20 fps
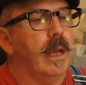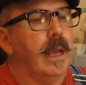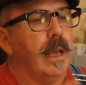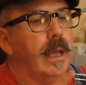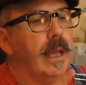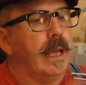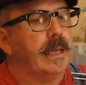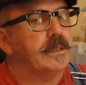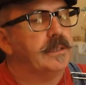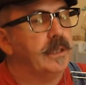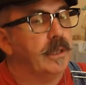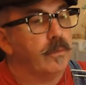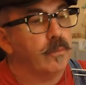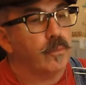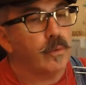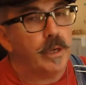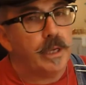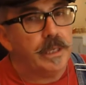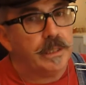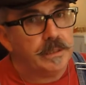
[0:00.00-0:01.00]
Actually, it
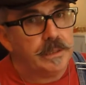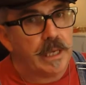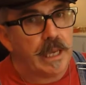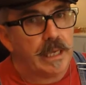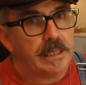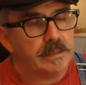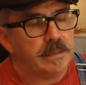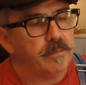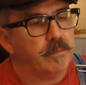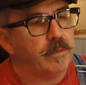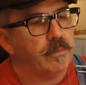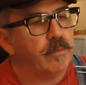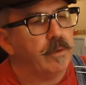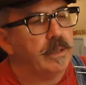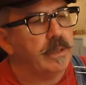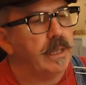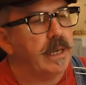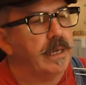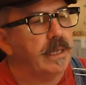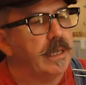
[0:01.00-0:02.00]
reads as, let me
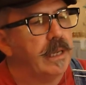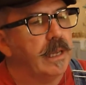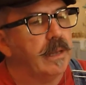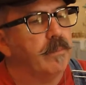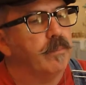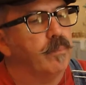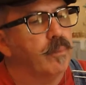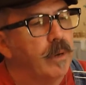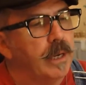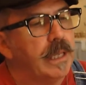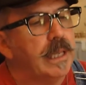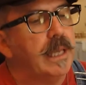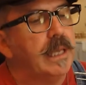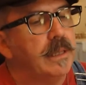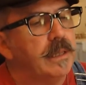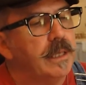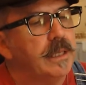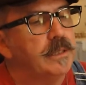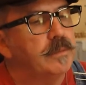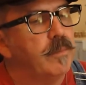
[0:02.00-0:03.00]
read that again. Bringing
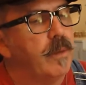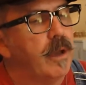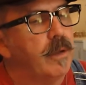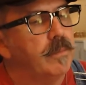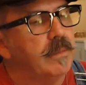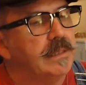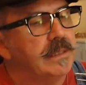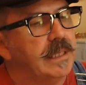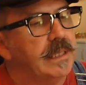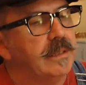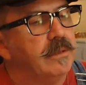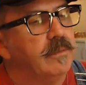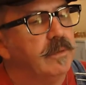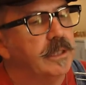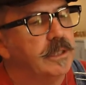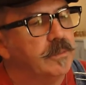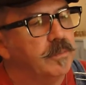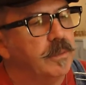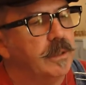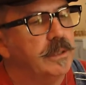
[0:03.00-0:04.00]
these moments into
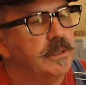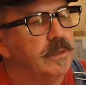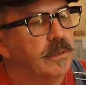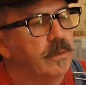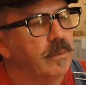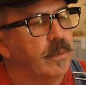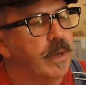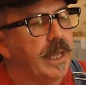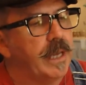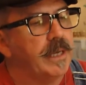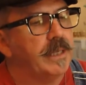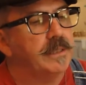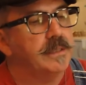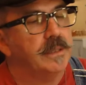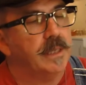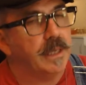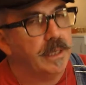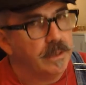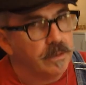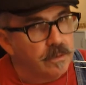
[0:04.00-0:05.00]
explicit awareness
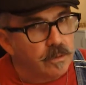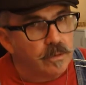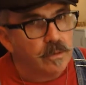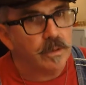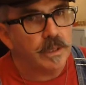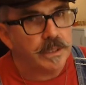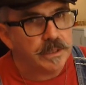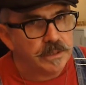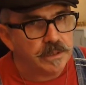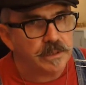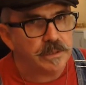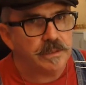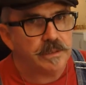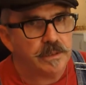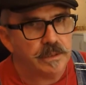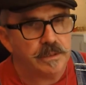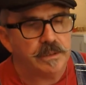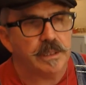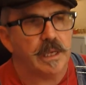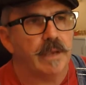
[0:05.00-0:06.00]
increases
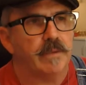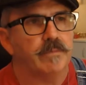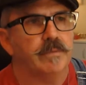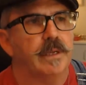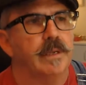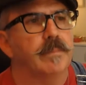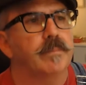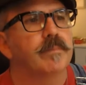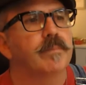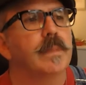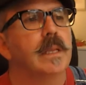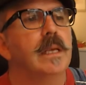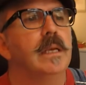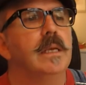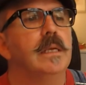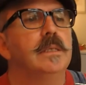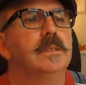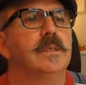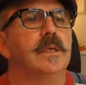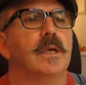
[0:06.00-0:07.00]
safety.
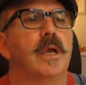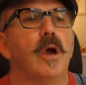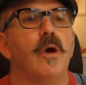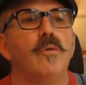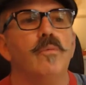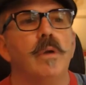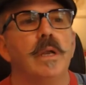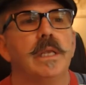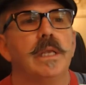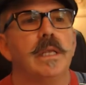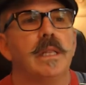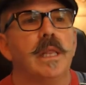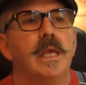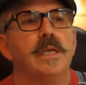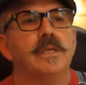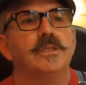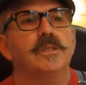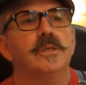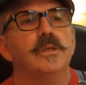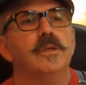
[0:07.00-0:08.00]
So
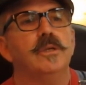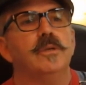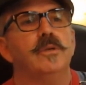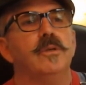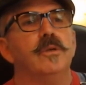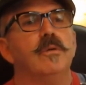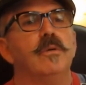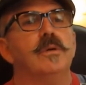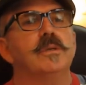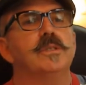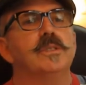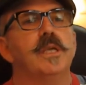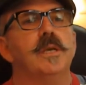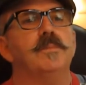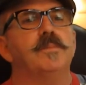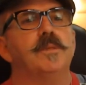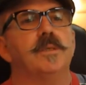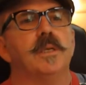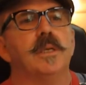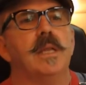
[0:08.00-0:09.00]
co-regulation,
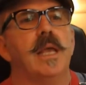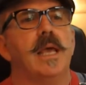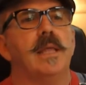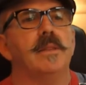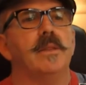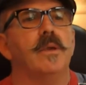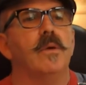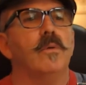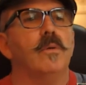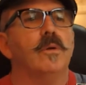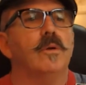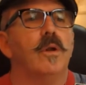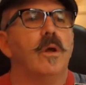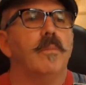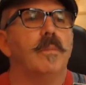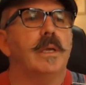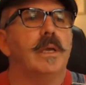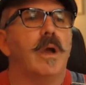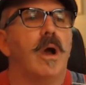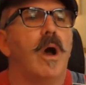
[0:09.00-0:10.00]
neuroception, and the
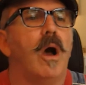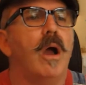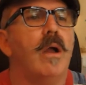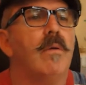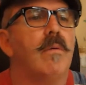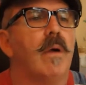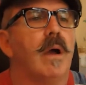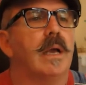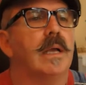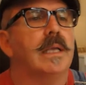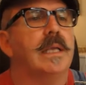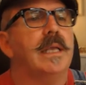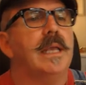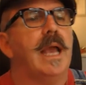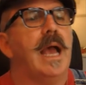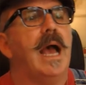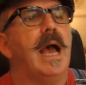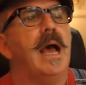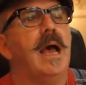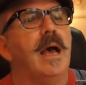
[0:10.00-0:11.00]
autonomic hierarchy
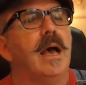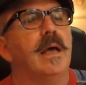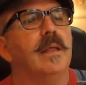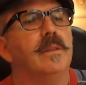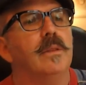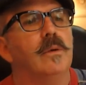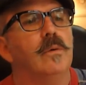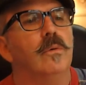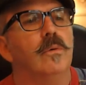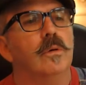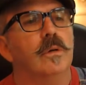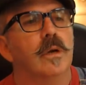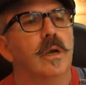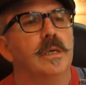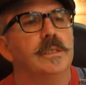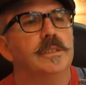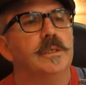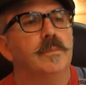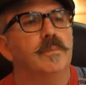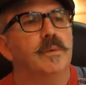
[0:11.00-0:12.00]
are the
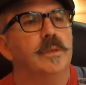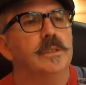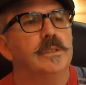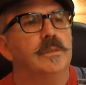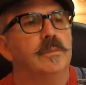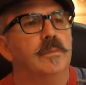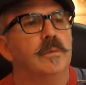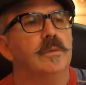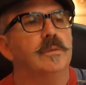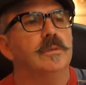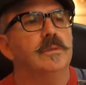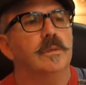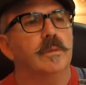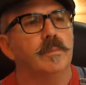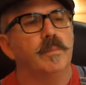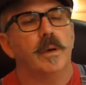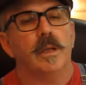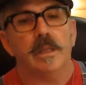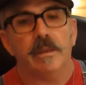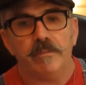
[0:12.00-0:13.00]
organizing principles of
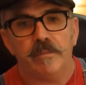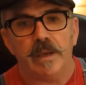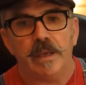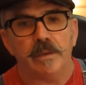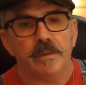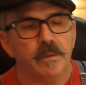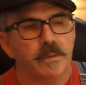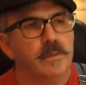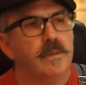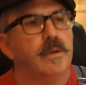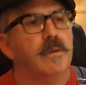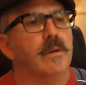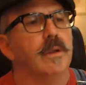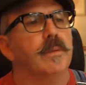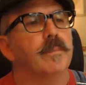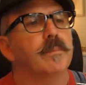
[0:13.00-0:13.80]
Polyvagal Theory.